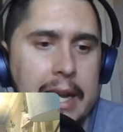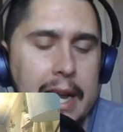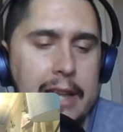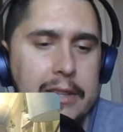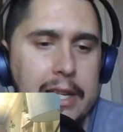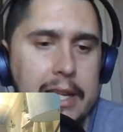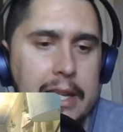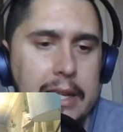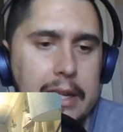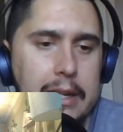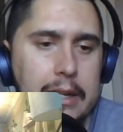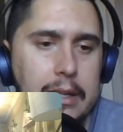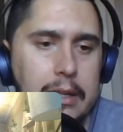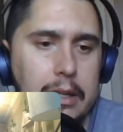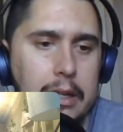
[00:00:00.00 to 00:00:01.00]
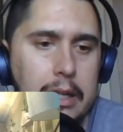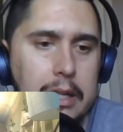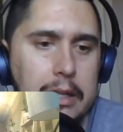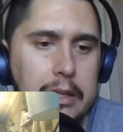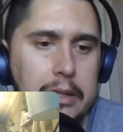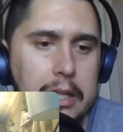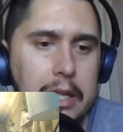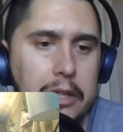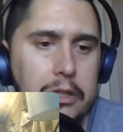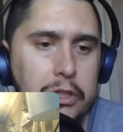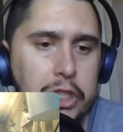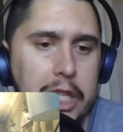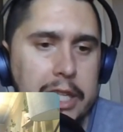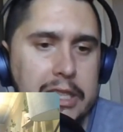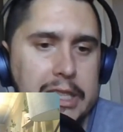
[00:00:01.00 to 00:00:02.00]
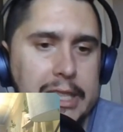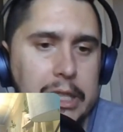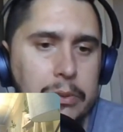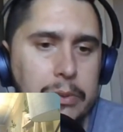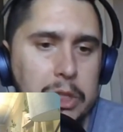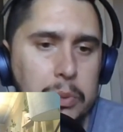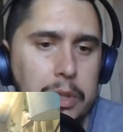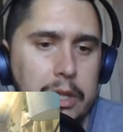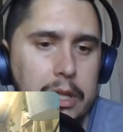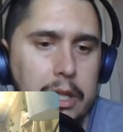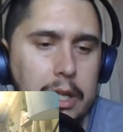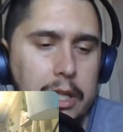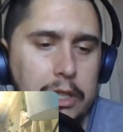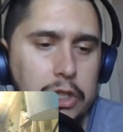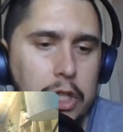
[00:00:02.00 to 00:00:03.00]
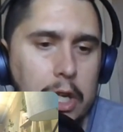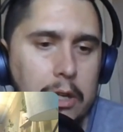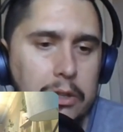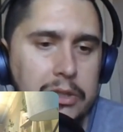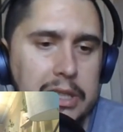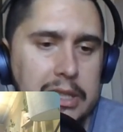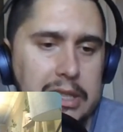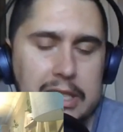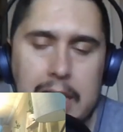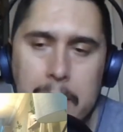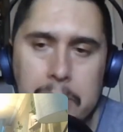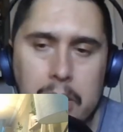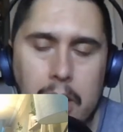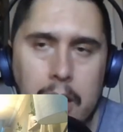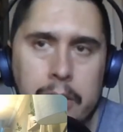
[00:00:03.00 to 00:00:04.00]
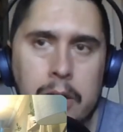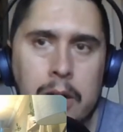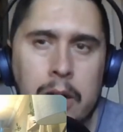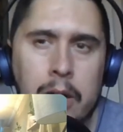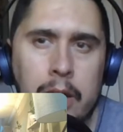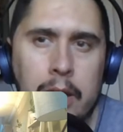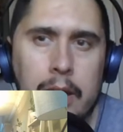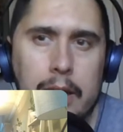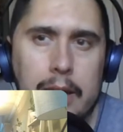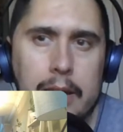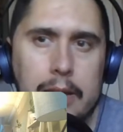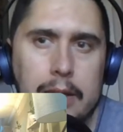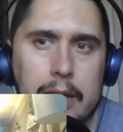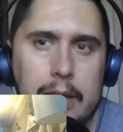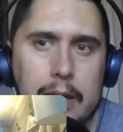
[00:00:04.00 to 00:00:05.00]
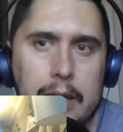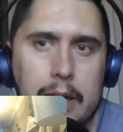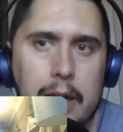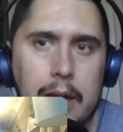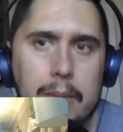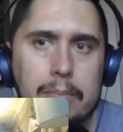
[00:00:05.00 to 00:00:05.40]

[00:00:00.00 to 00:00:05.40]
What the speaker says: and then the other chase sequence with Charles's stepdaughter in the